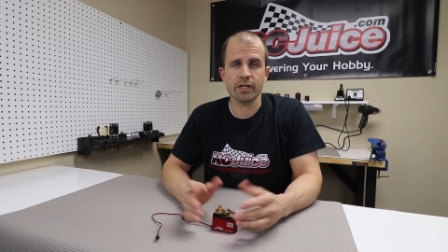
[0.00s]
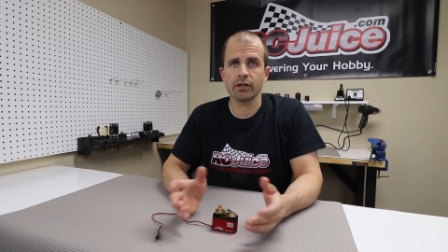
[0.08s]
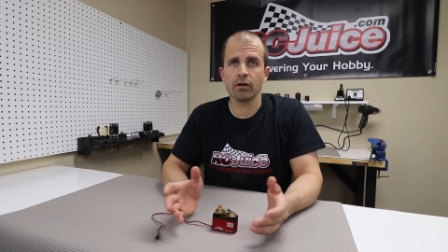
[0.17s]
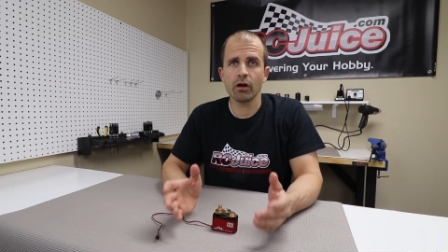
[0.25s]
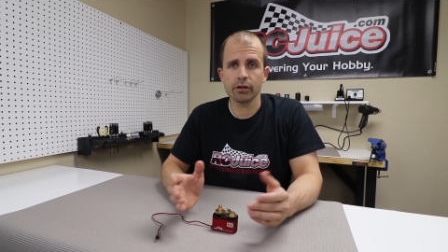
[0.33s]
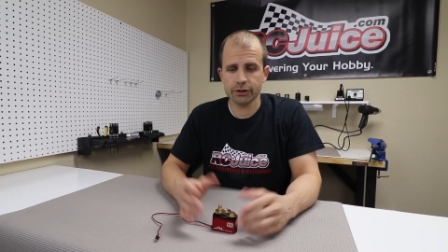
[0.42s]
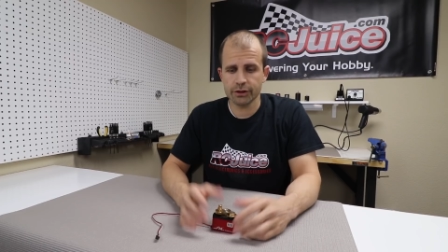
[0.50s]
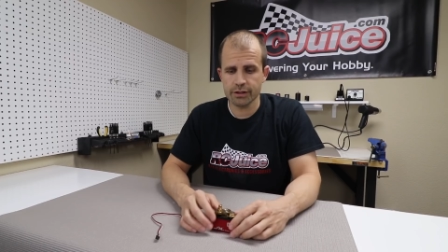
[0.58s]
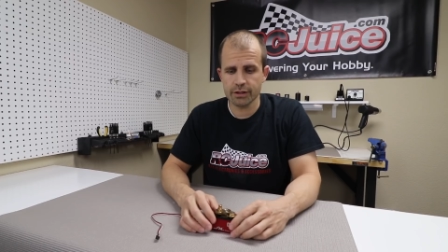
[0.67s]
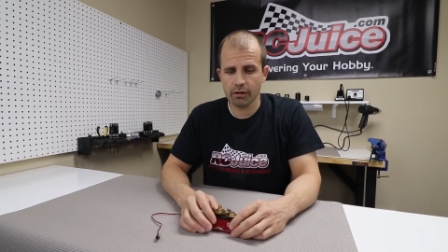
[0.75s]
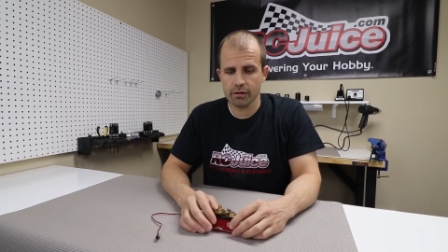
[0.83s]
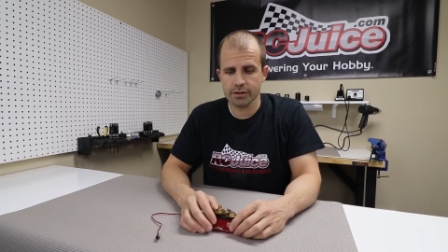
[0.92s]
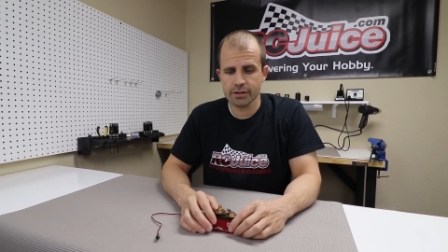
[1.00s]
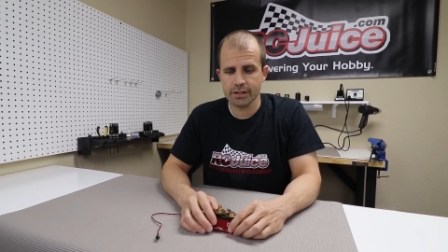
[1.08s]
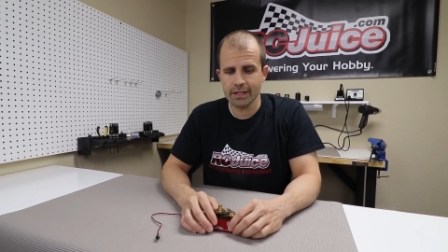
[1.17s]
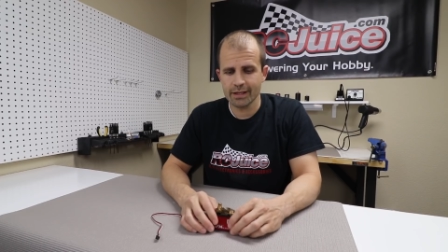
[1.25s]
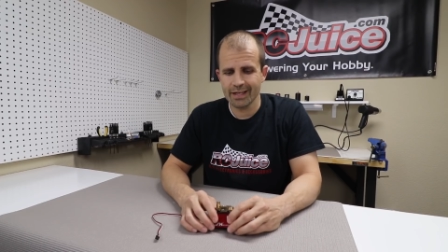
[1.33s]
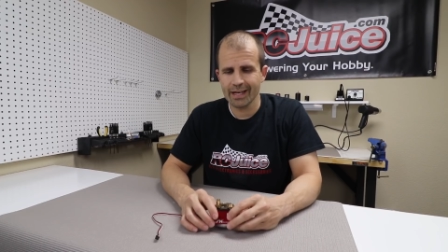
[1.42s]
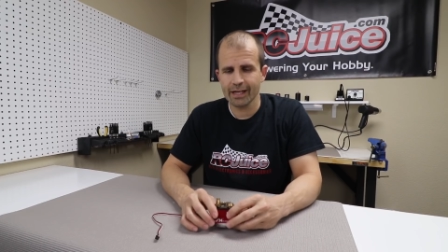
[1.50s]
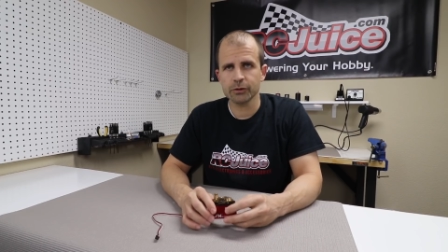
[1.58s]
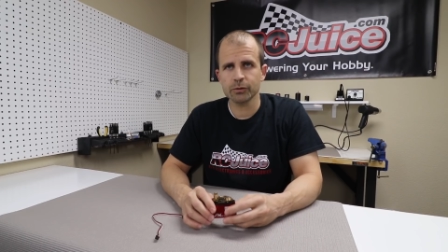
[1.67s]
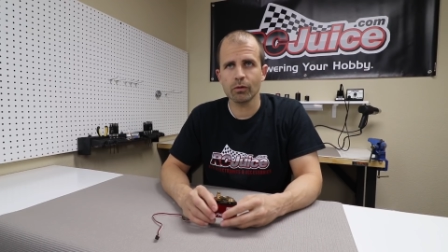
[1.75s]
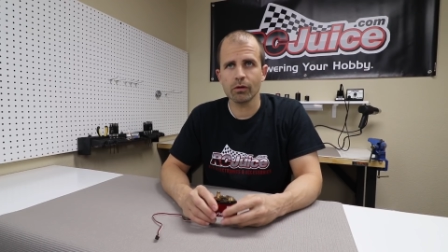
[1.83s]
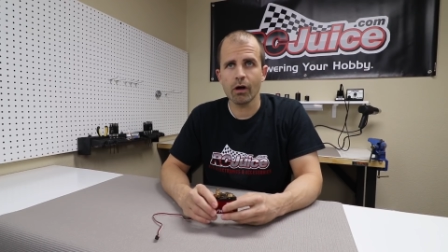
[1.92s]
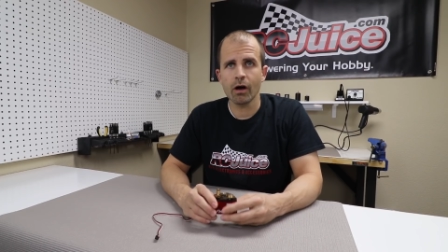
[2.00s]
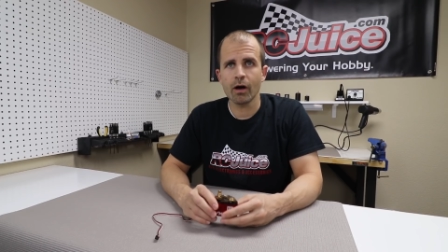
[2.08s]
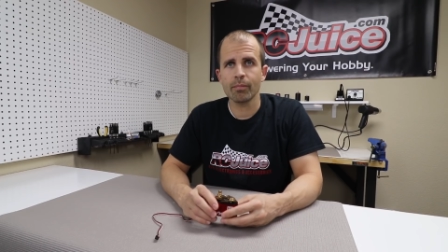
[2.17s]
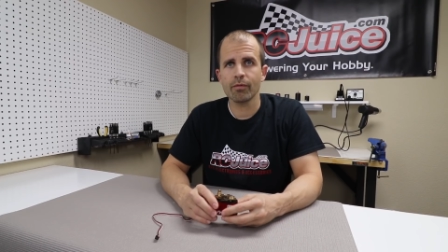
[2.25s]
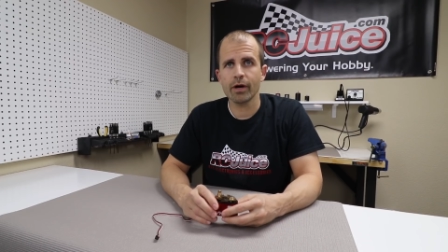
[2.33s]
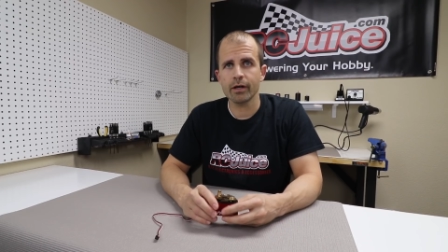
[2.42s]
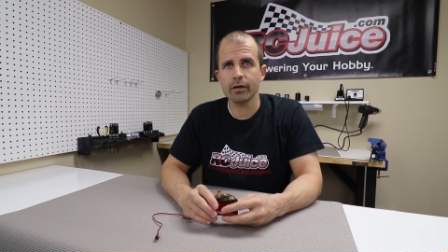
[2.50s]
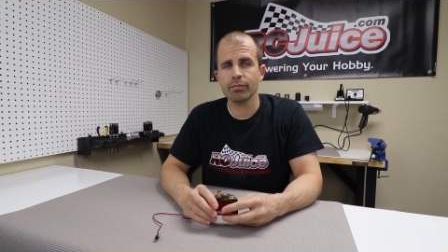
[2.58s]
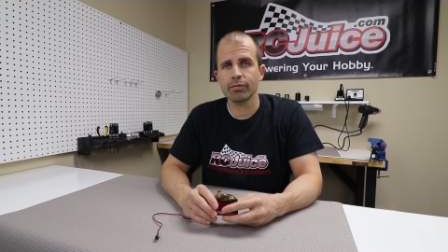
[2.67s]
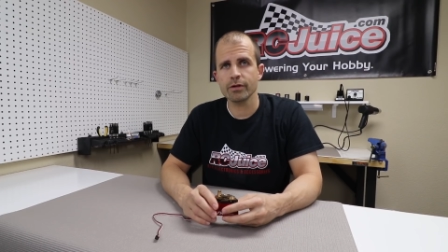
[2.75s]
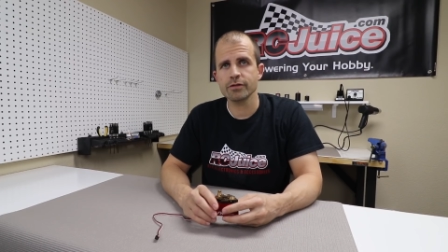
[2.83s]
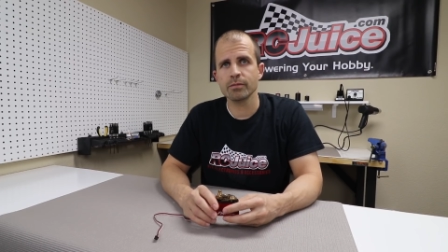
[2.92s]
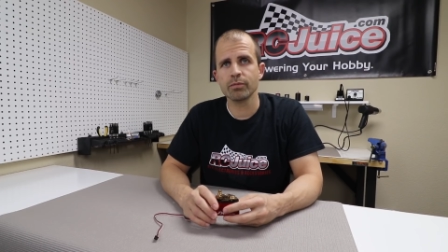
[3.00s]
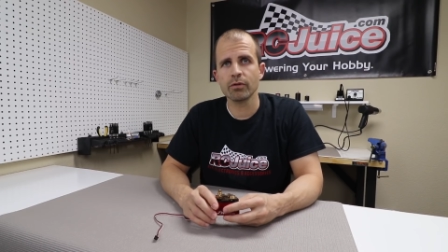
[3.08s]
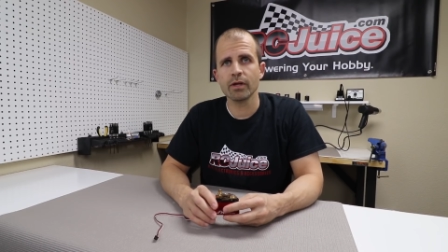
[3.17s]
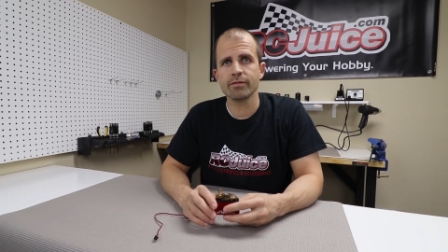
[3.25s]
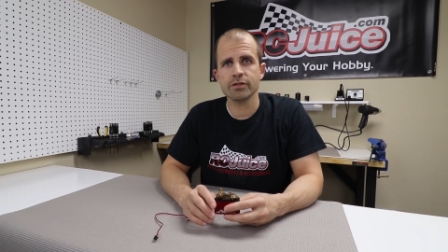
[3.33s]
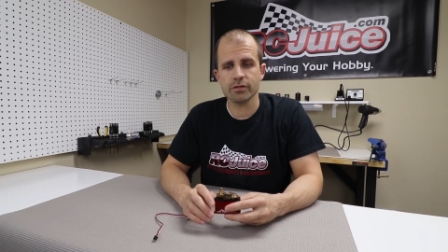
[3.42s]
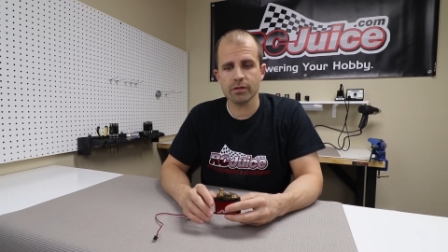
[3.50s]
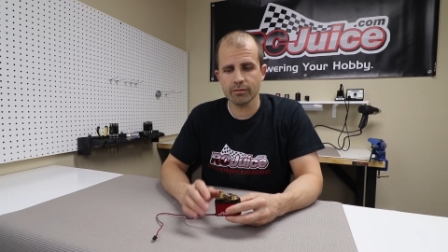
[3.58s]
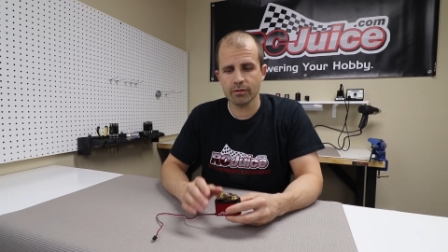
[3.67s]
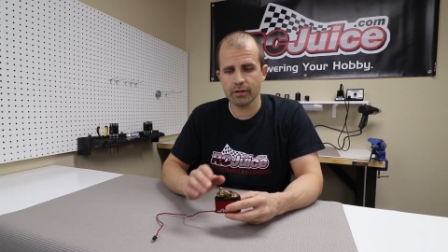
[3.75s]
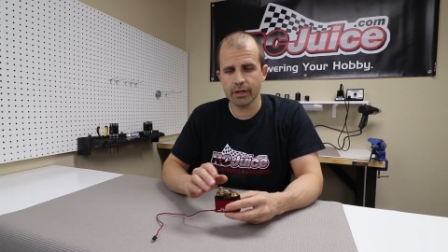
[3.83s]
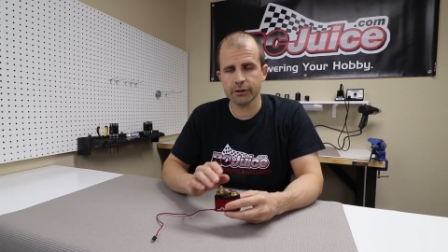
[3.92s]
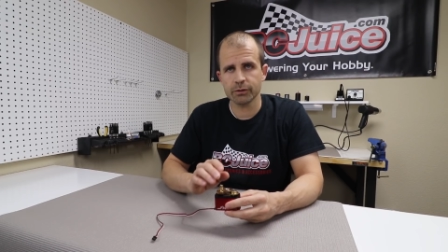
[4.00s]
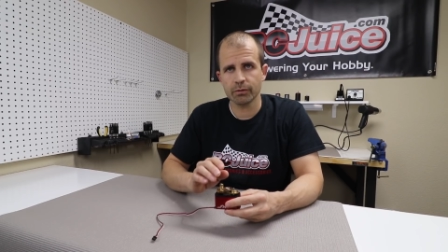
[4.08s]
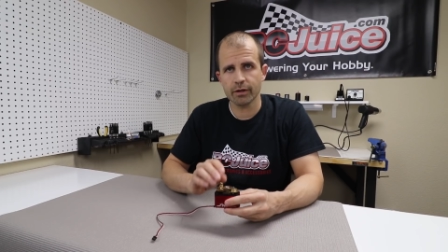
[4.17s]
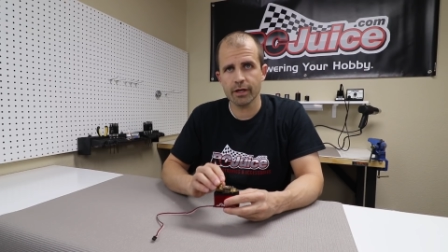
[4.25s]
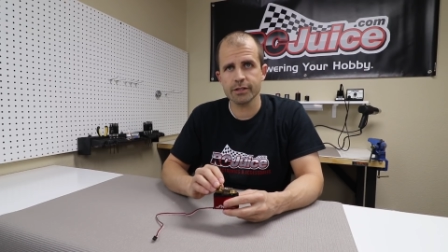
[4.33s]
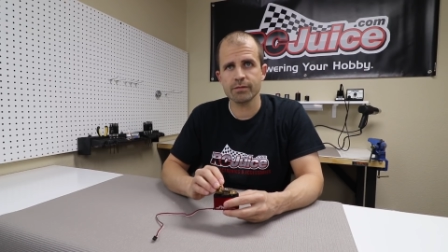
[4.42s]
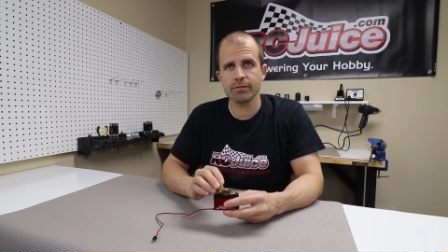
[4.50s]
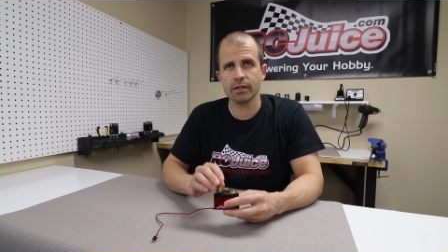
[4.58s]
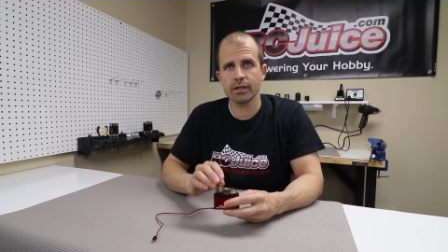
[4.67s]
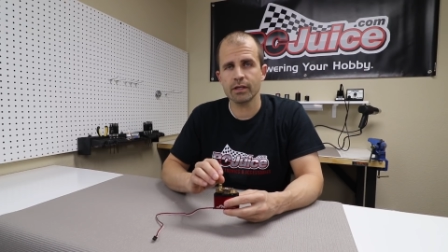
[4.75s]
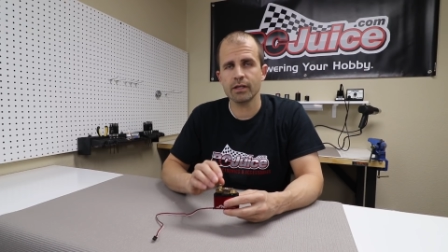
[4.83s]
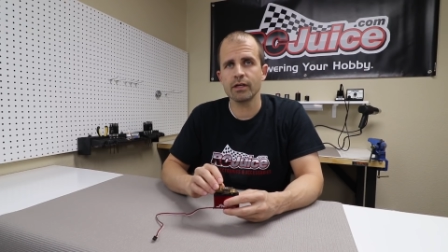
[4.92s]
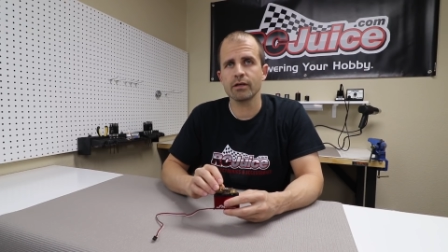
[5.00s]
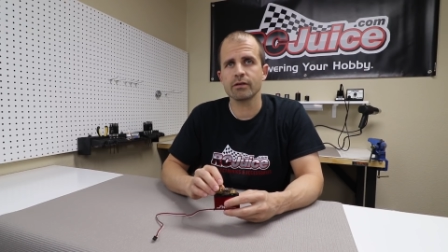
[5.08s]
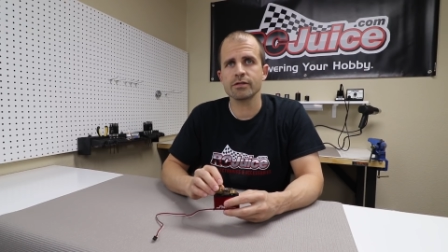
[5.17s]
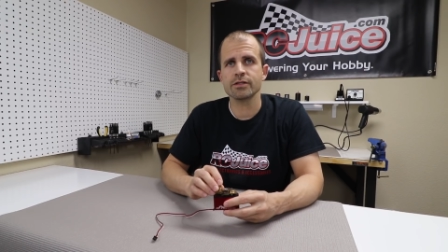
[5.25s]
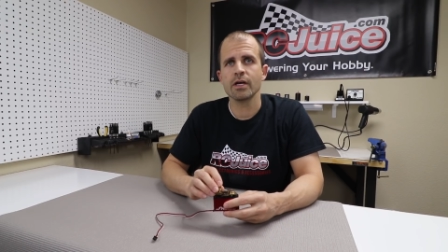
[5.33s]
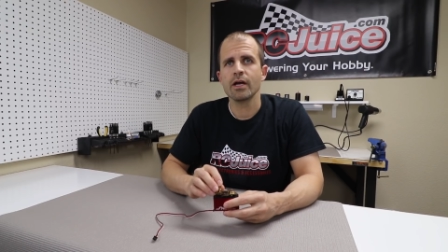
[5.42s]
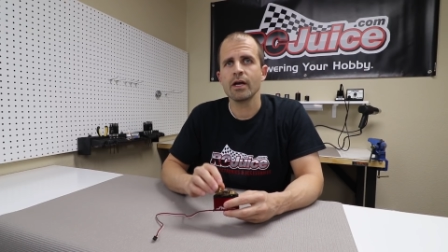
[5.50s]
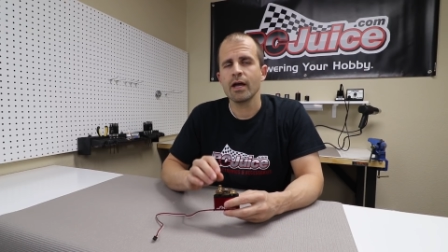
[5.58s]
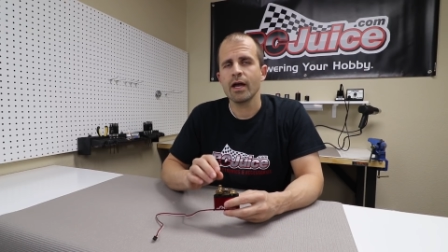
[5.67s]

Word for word: technologies in RC, the actual operating principle of a servo, the actual guts of it, the gears,